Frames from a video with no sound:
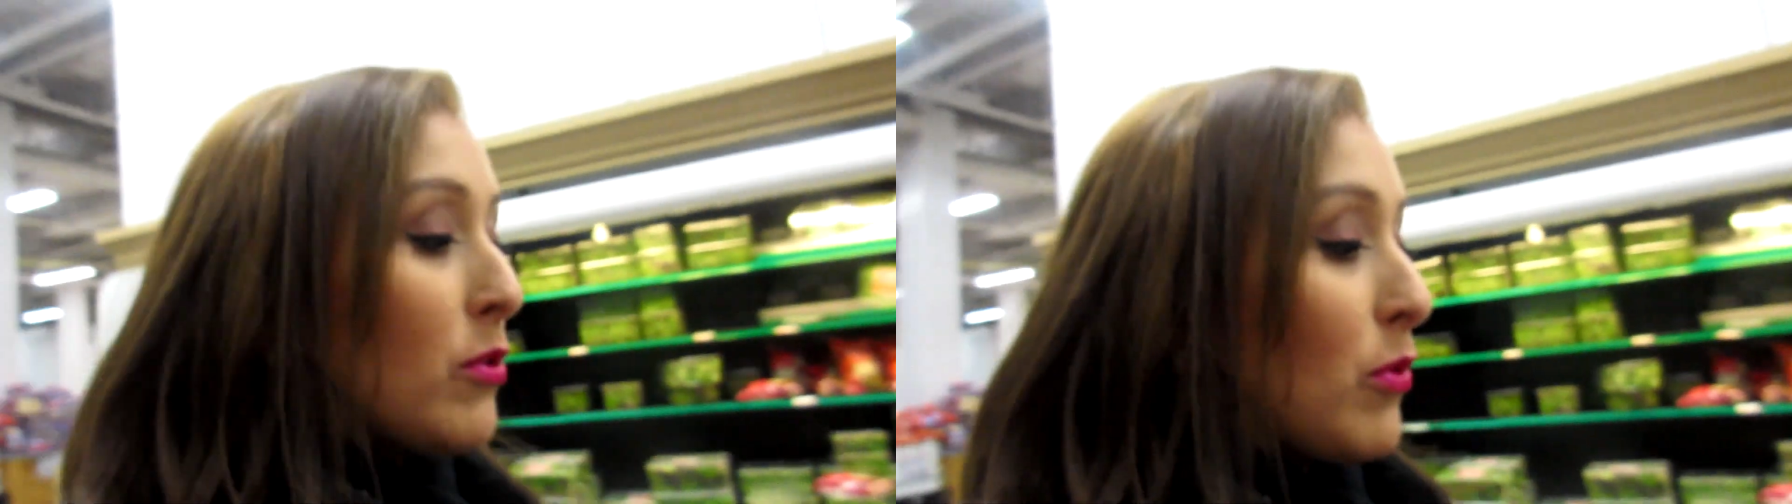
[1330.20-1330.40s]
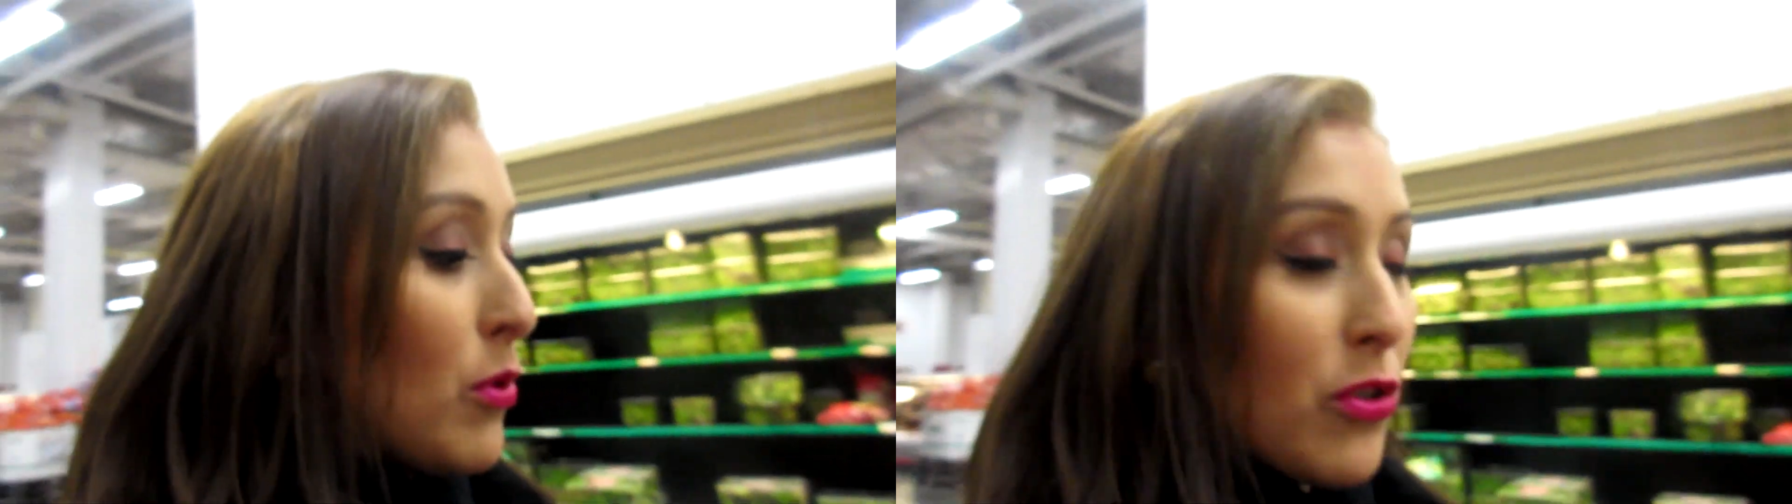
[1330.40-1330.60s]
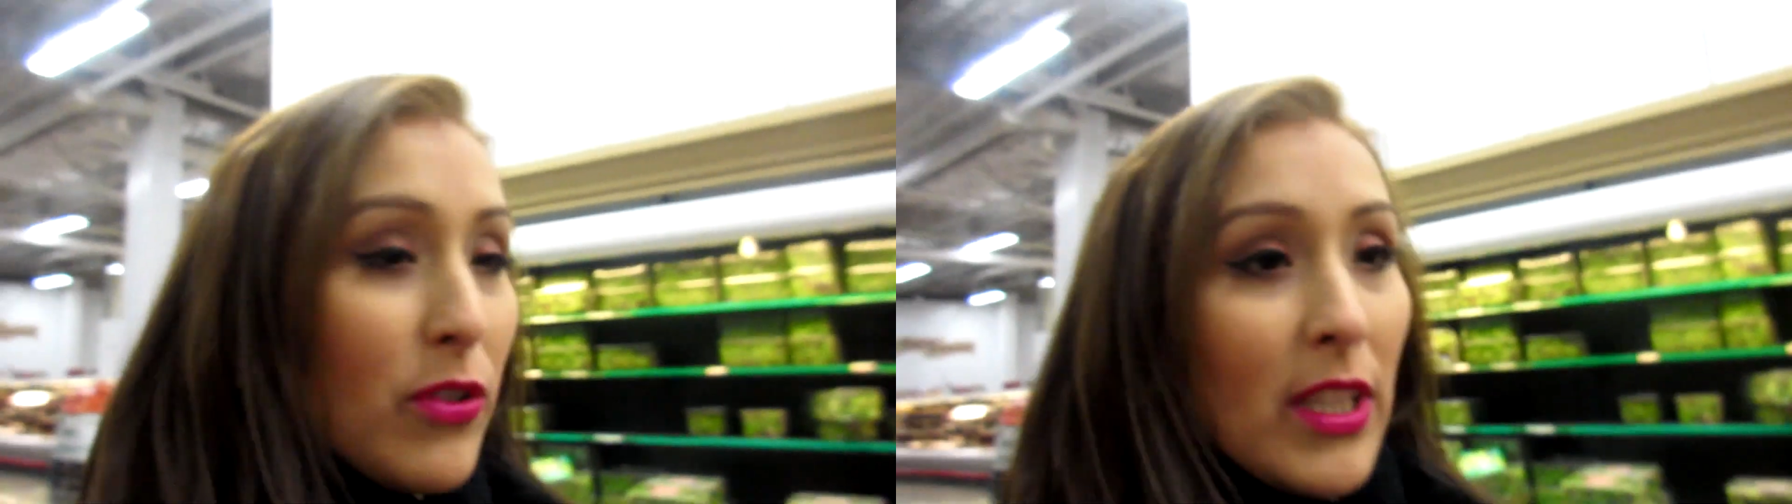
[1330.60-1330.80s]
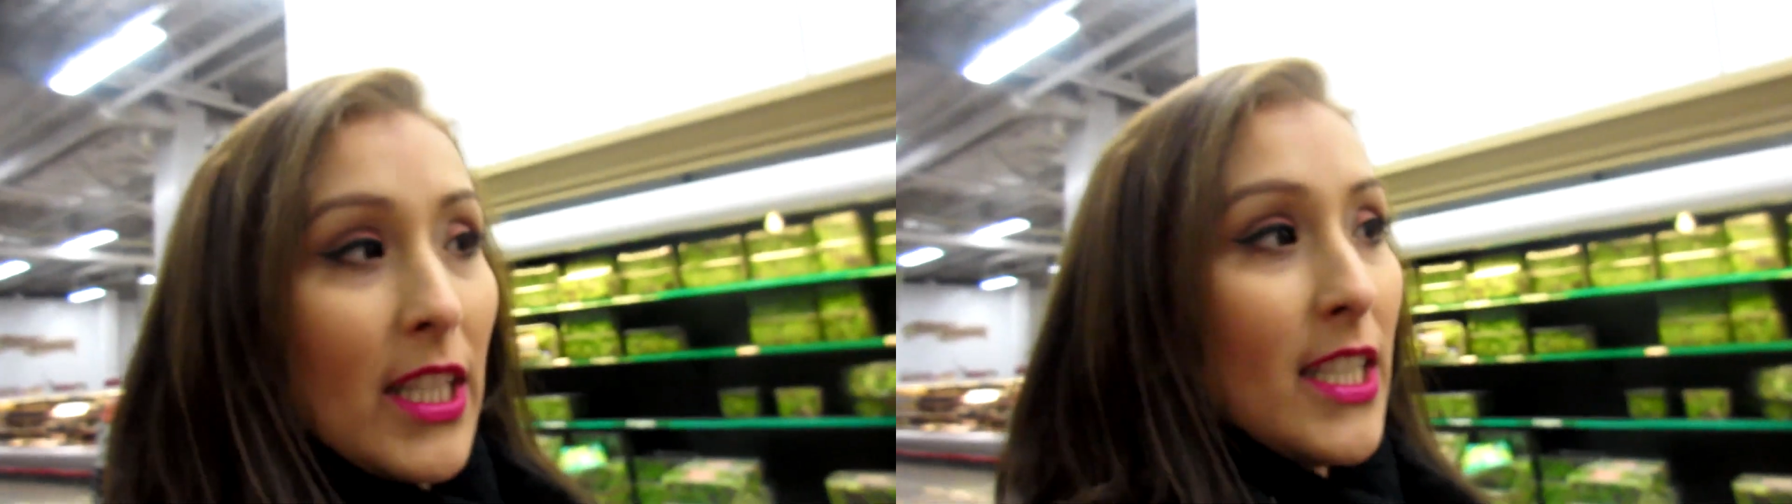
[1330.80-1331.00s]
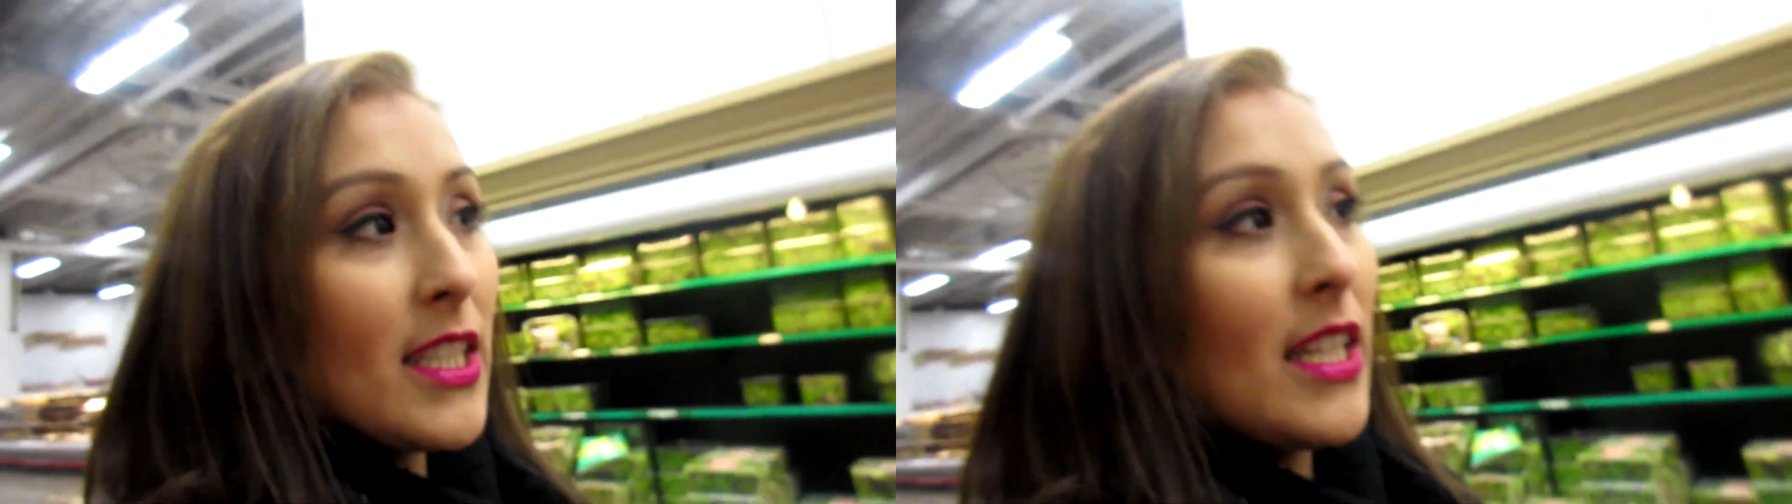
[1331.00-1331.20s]
grocery
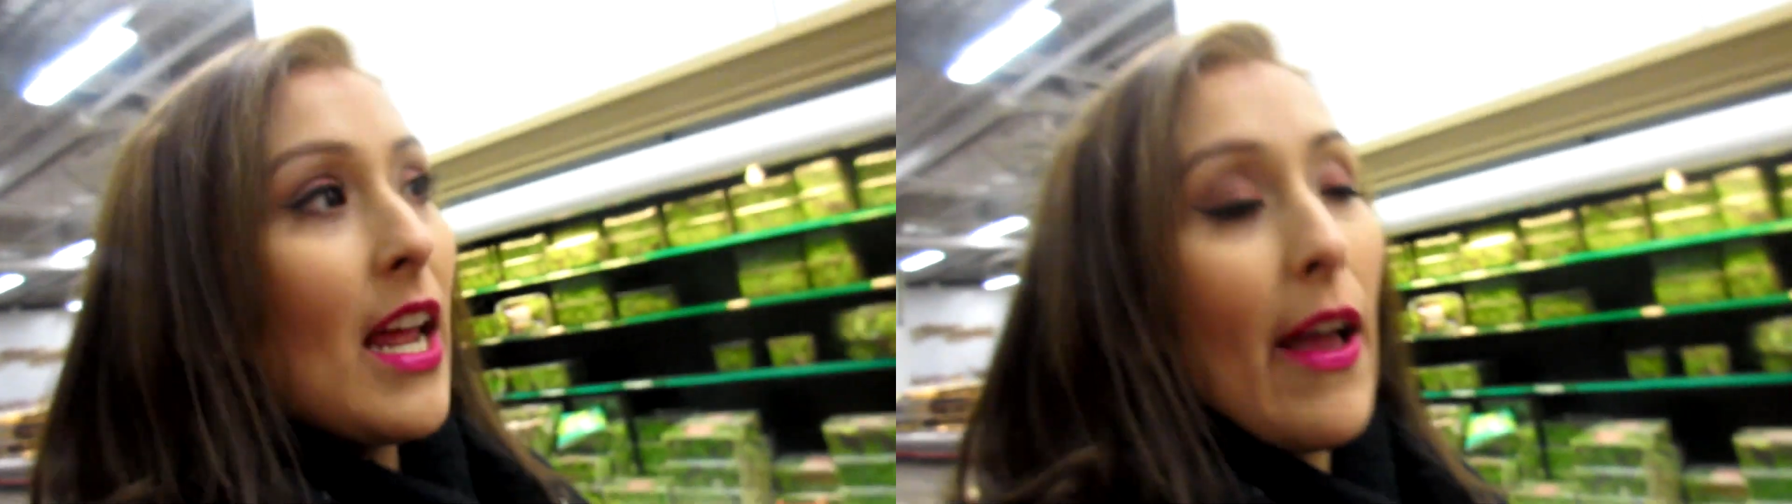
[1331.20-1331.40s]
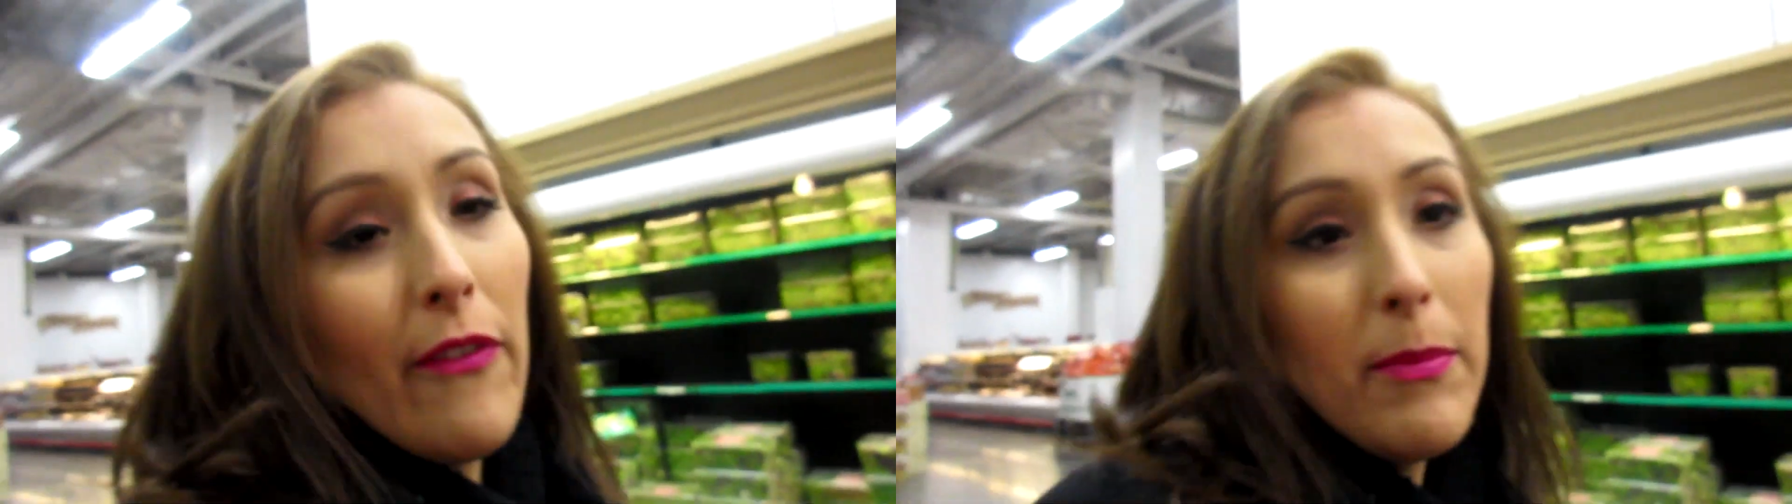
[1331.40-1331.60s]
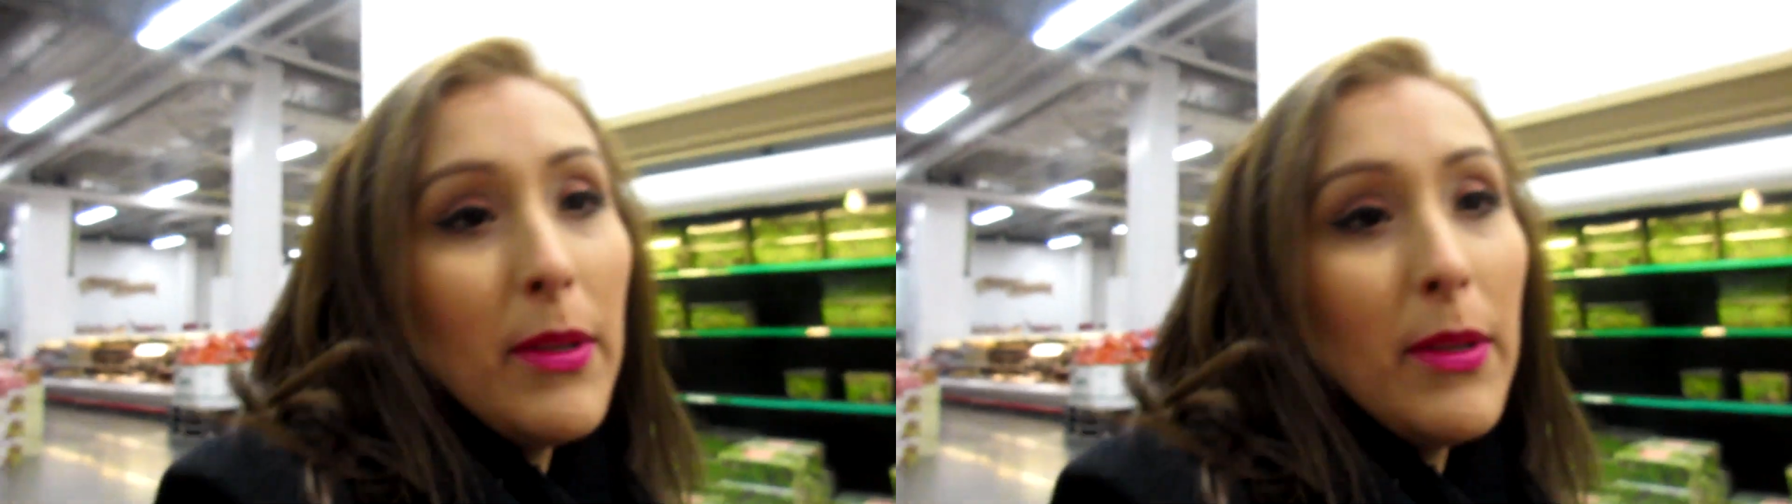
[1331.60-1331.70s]
list and I haven't